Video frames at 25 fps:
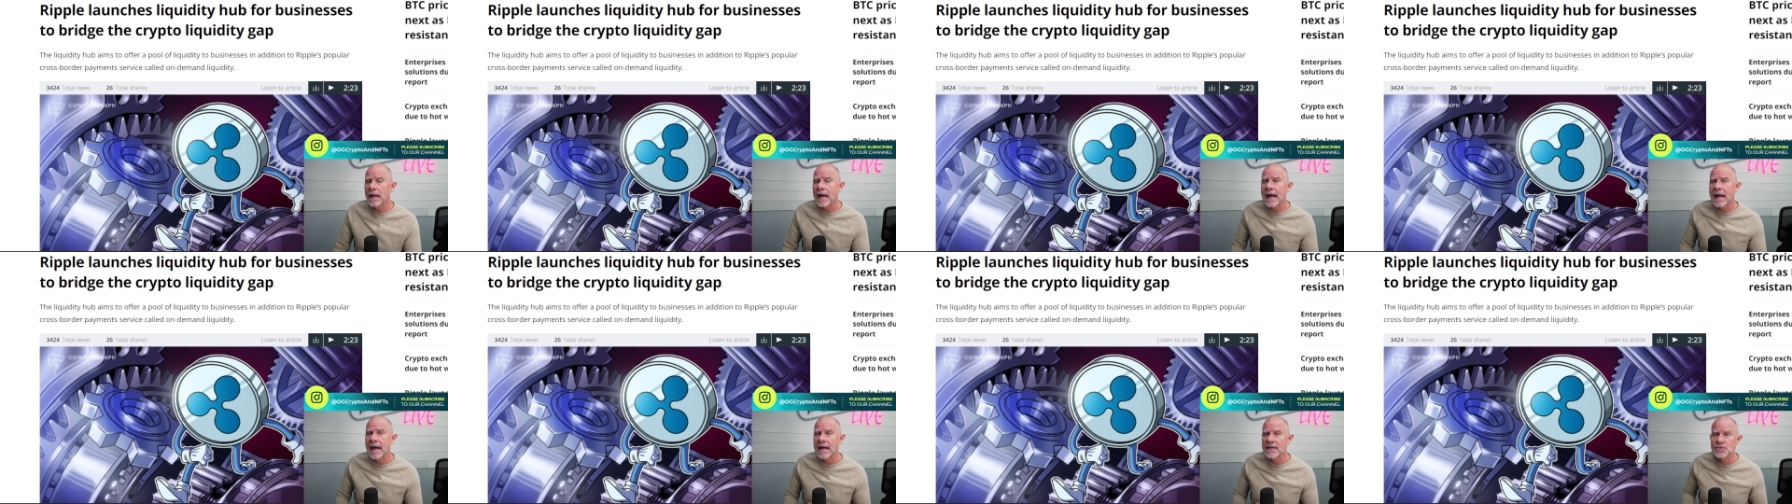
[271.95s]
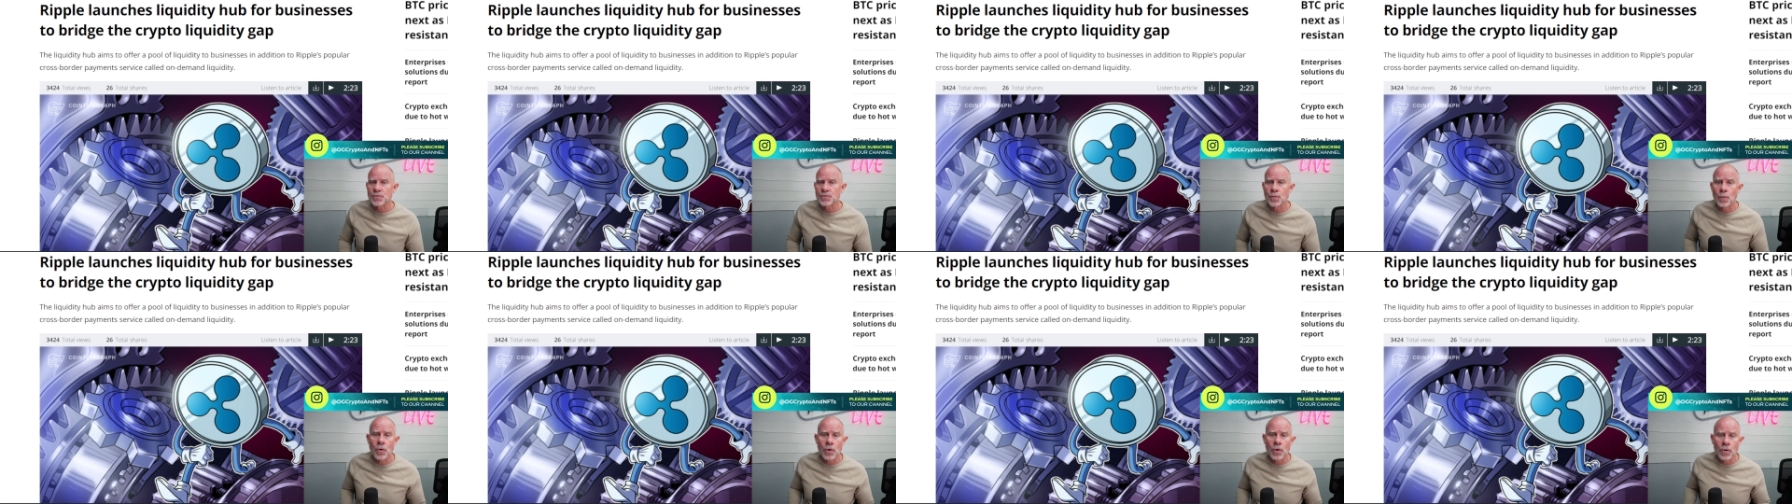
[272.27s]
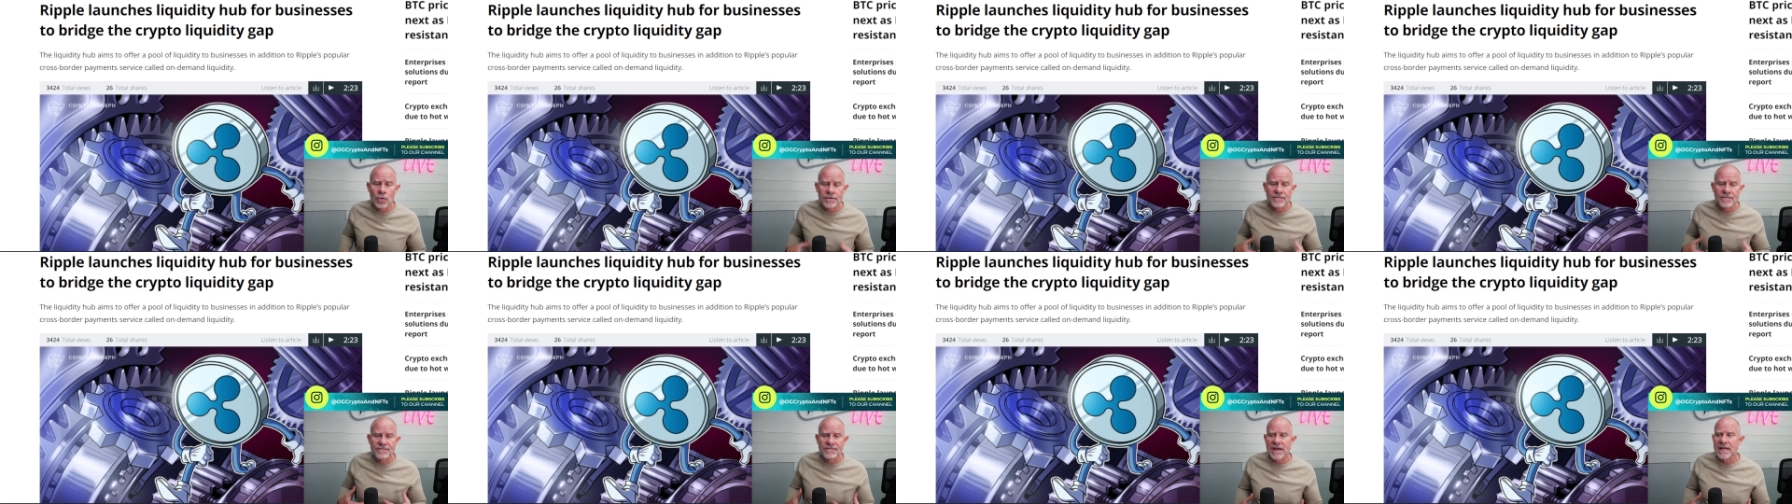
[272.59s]
as
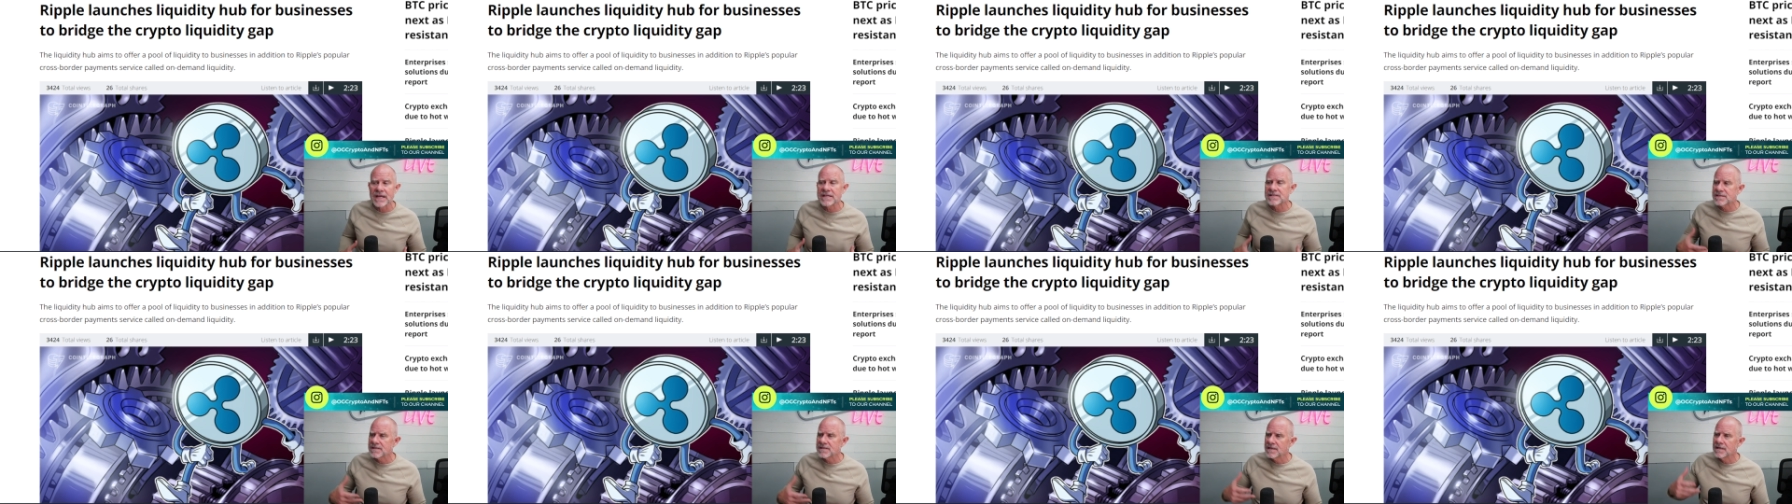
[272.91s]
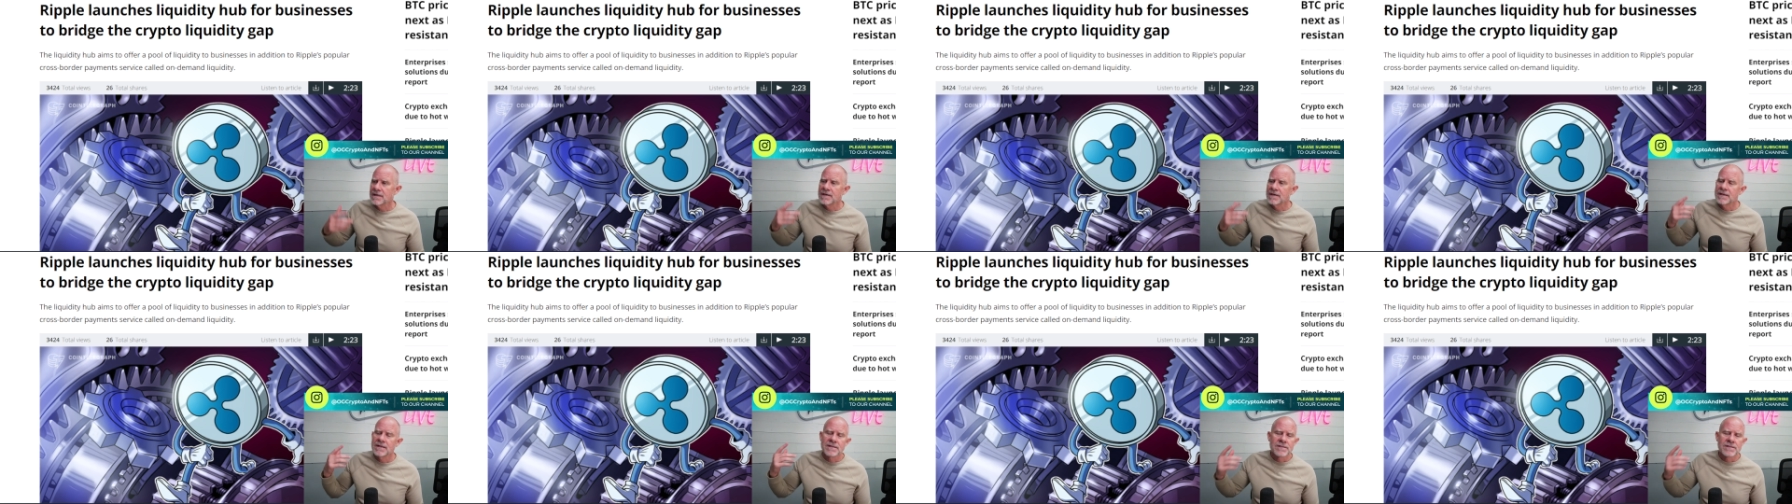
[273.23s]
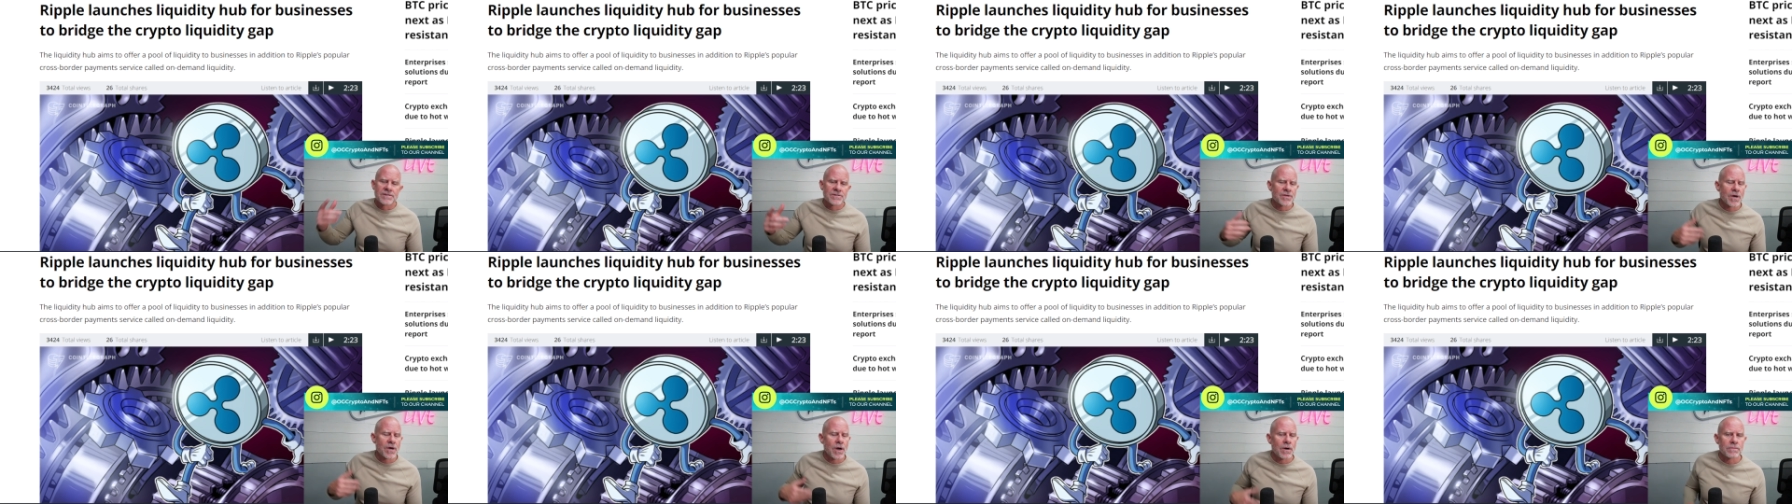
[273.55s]
world events.
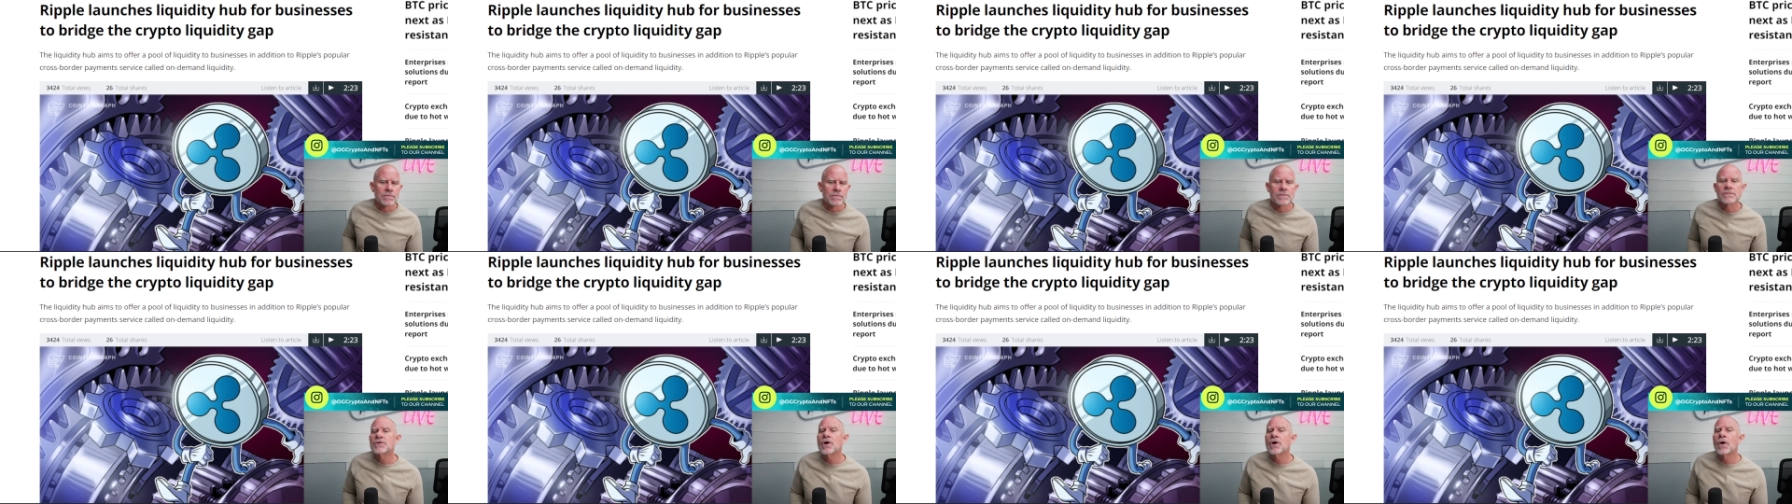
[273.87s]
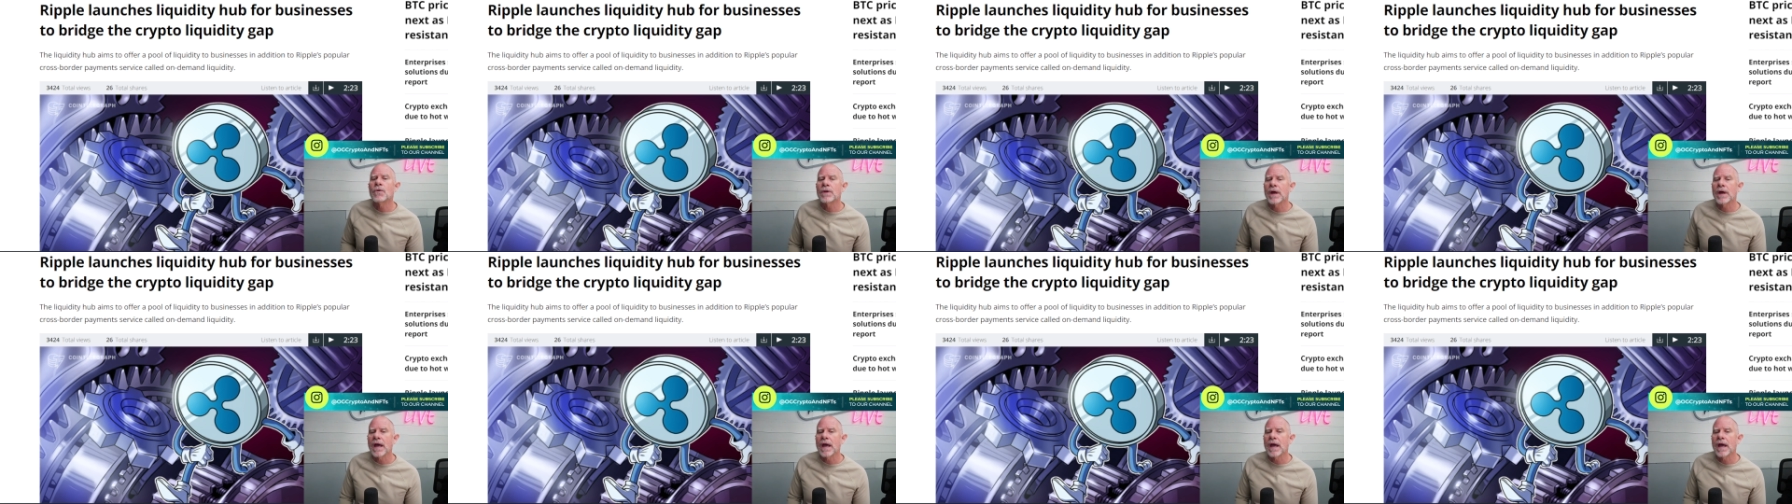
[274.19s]
So don't